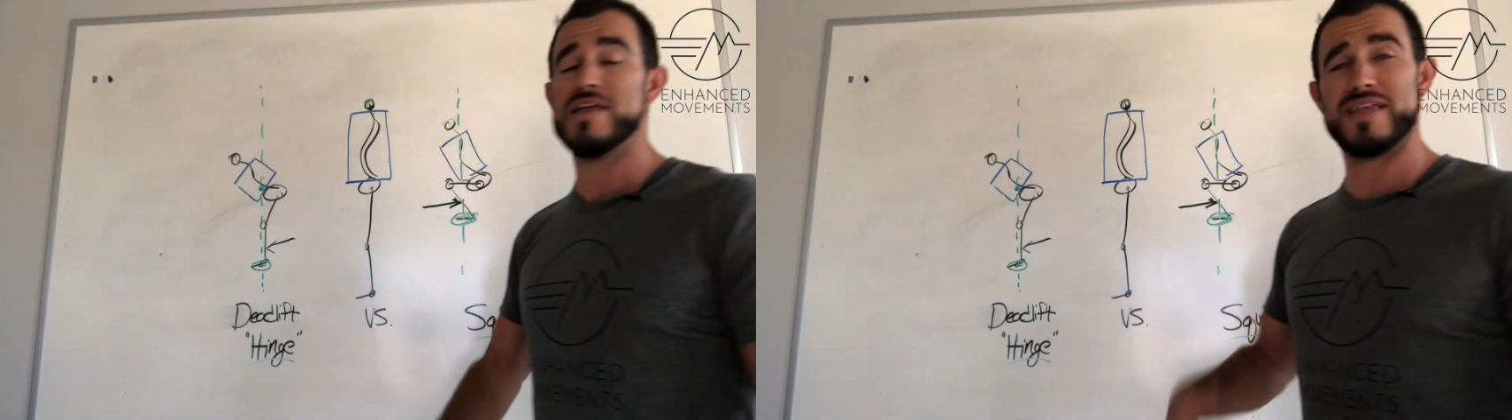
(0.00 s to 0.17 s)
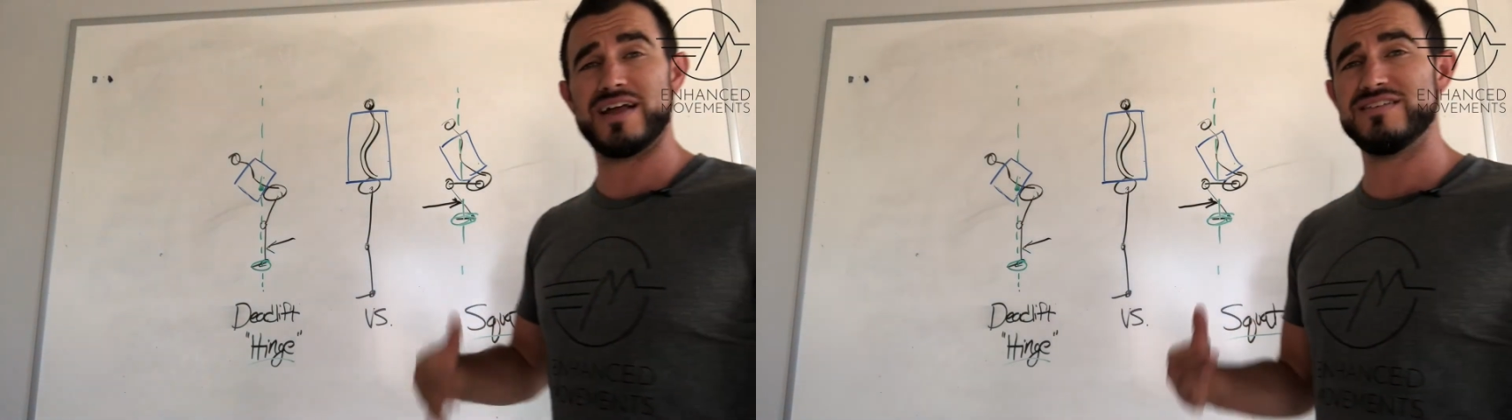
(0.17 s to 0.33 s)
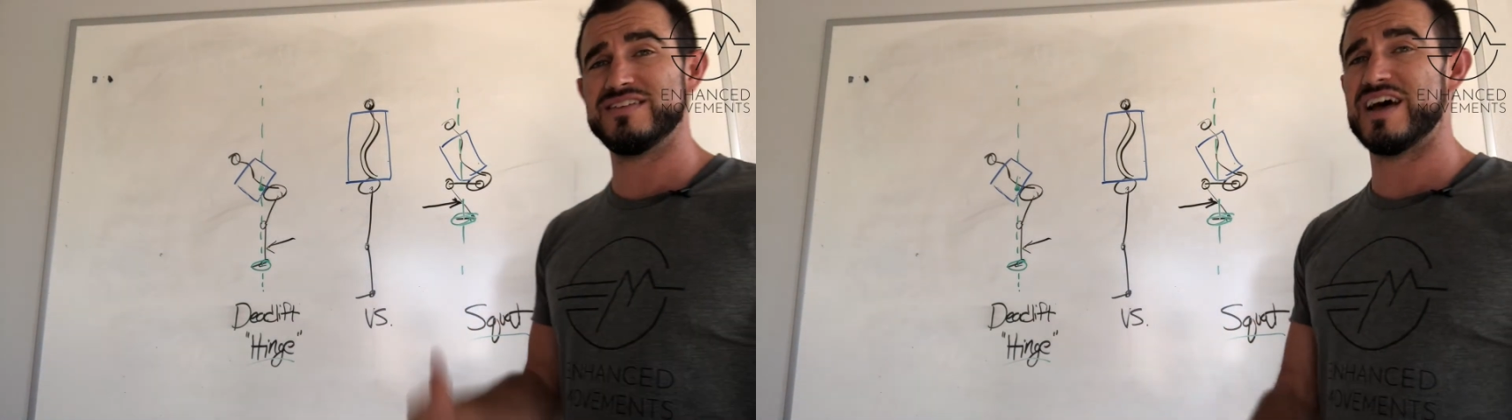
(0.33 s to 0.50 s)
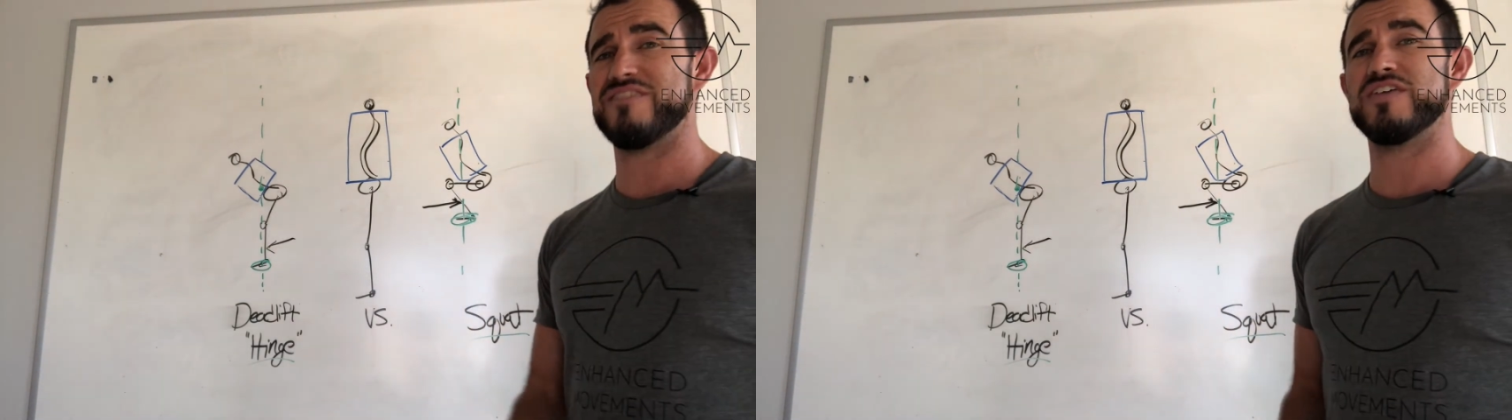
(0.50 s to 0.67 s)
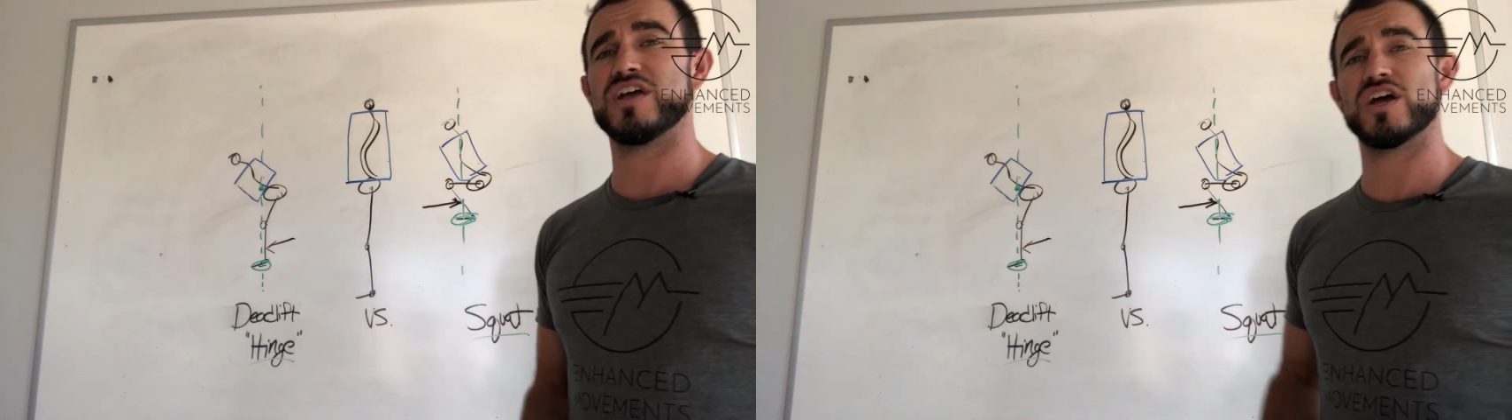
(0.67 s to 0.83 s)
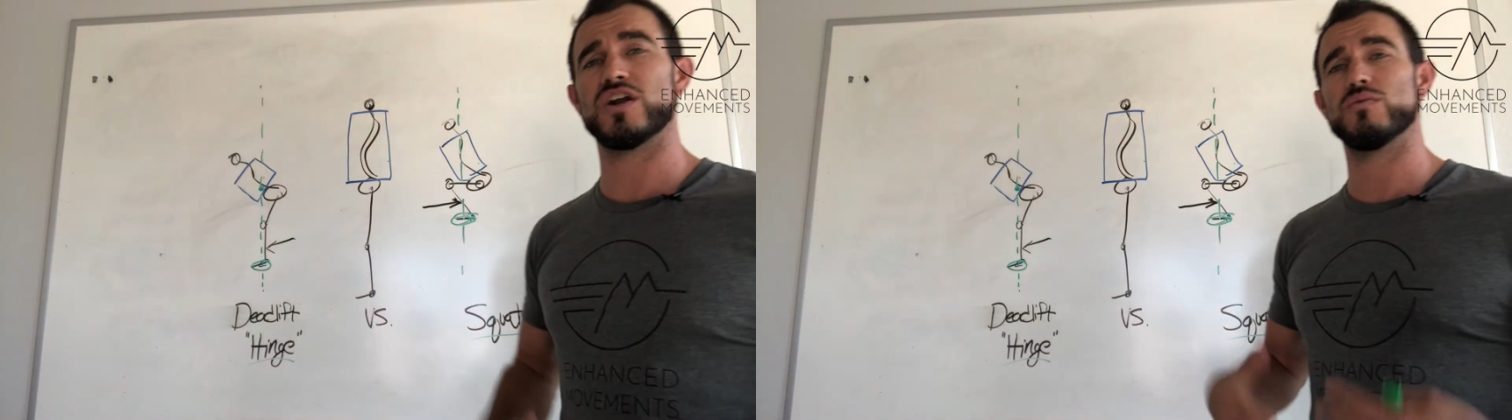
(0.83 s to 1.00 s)
that's
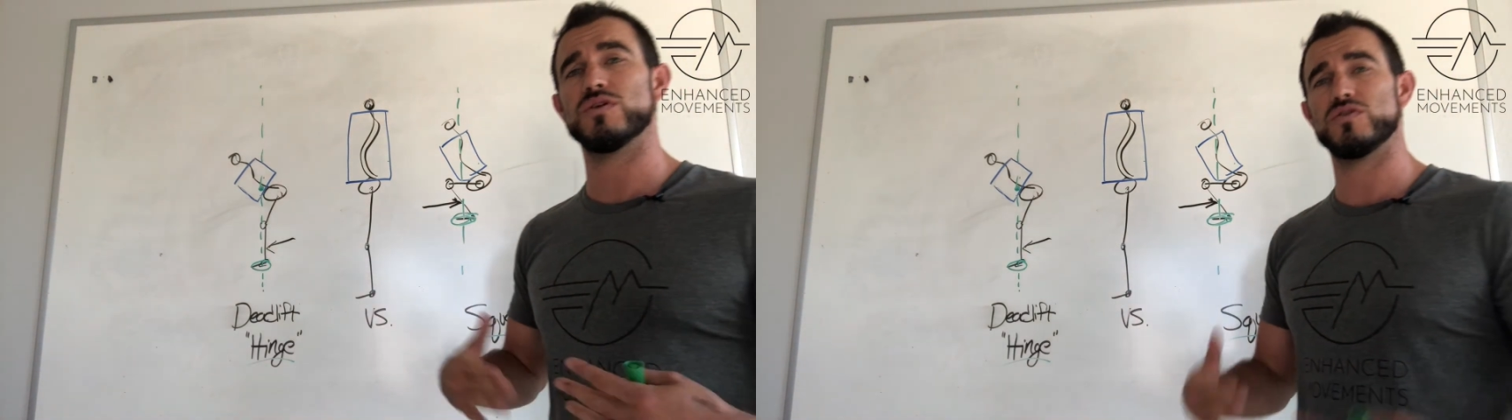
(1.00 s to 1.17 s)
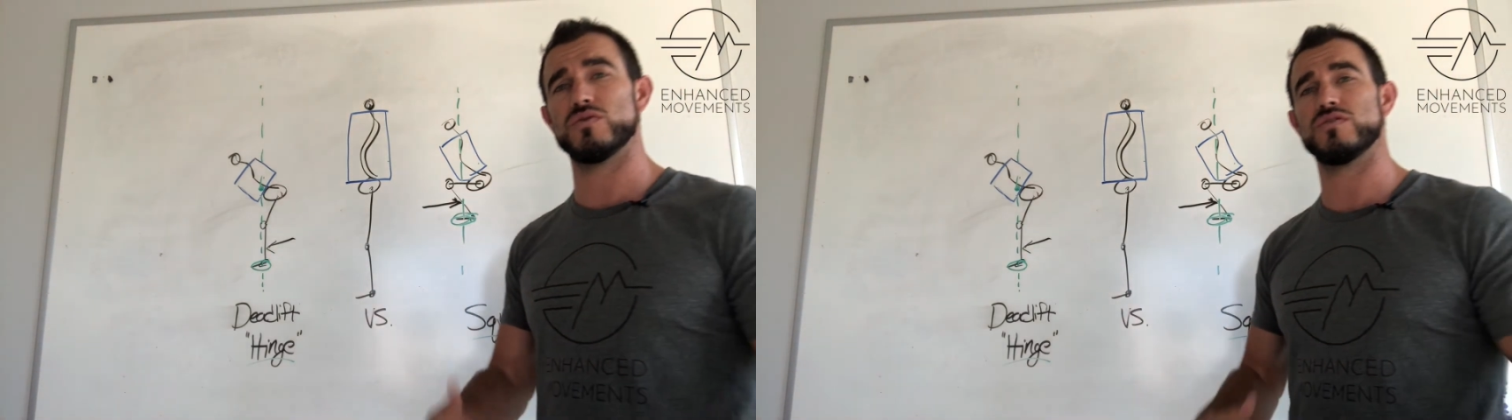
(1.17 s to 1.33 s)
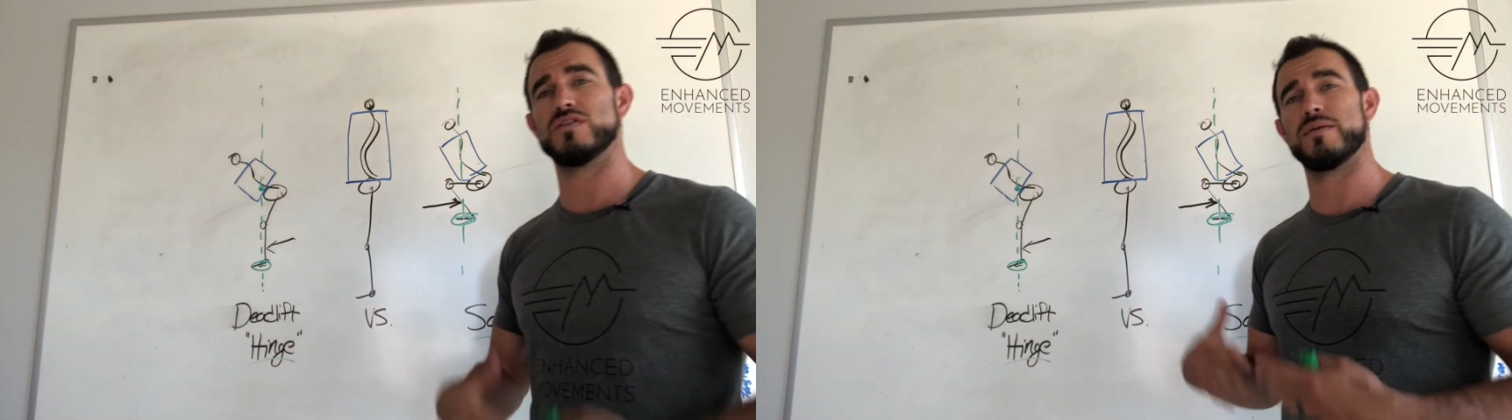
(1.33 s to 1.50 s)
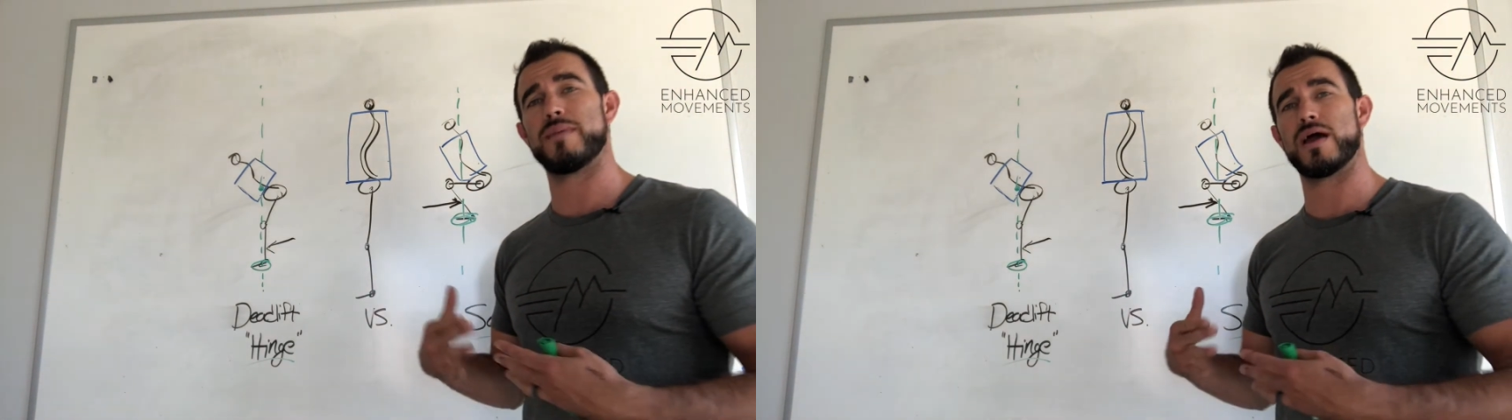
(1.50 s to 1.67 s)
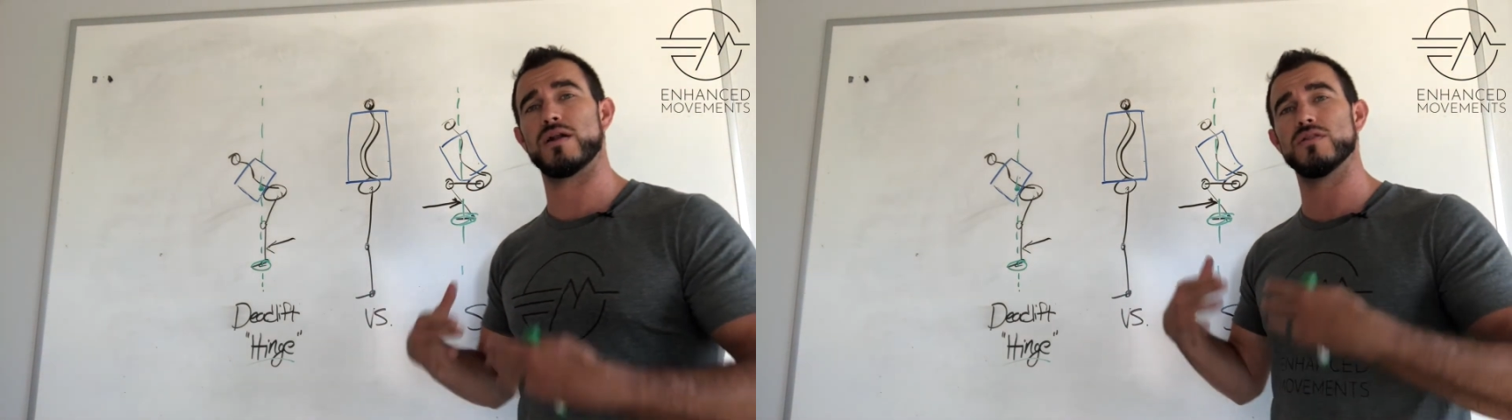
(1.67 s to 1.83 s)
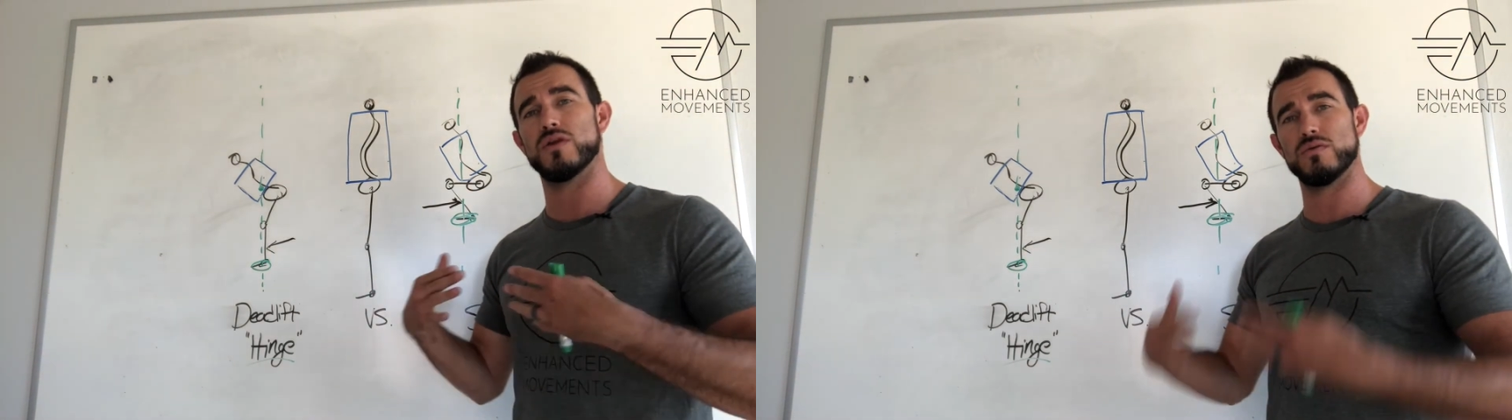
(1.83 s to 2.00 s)
definitely going to reduce the
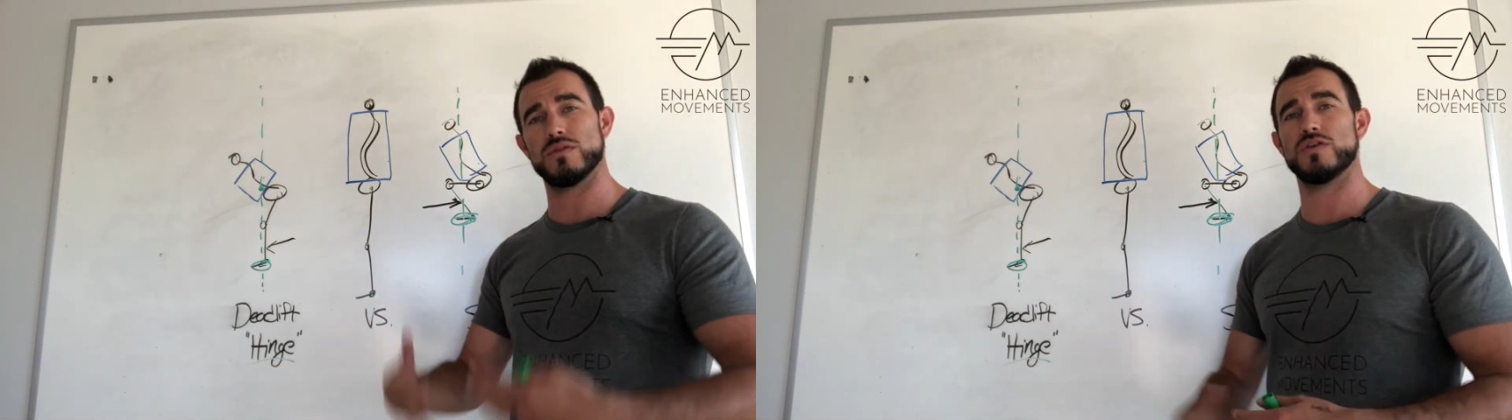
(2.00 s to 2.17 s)
amount of load